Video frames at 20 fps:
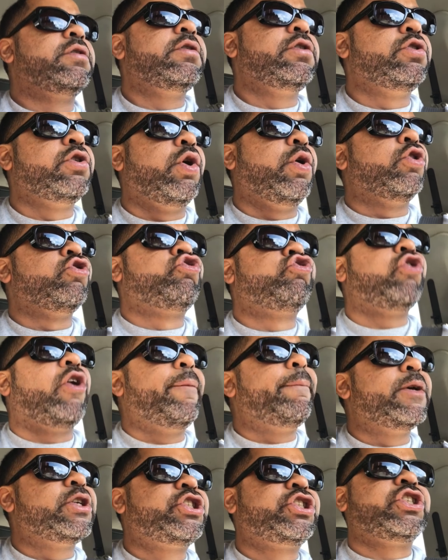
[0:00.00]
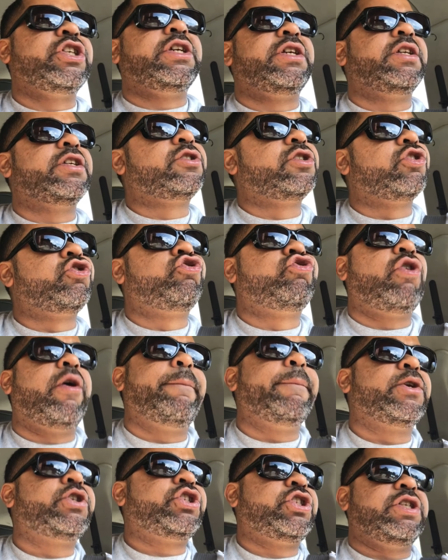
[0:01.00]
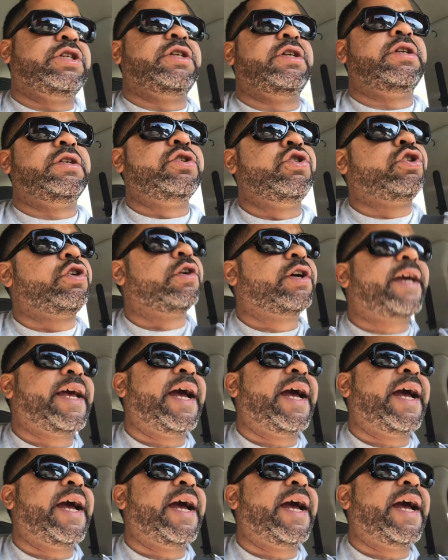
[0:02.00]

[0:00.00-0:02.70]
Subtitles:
you know, a drum machine is a drum machine. You could